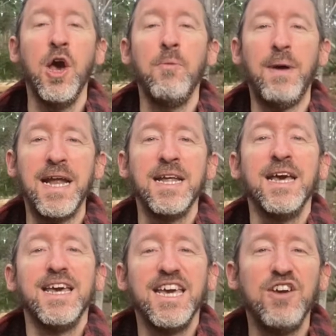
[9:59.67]
But
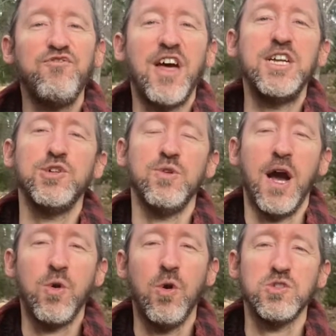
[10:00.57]
if they do a
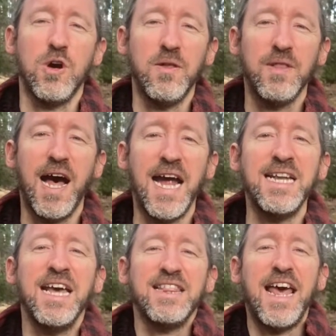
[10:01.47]
course online,
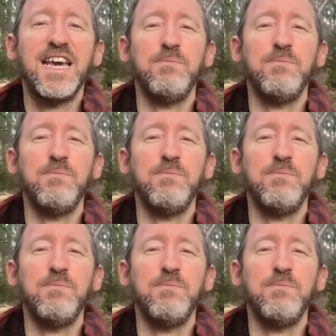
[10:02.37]
they can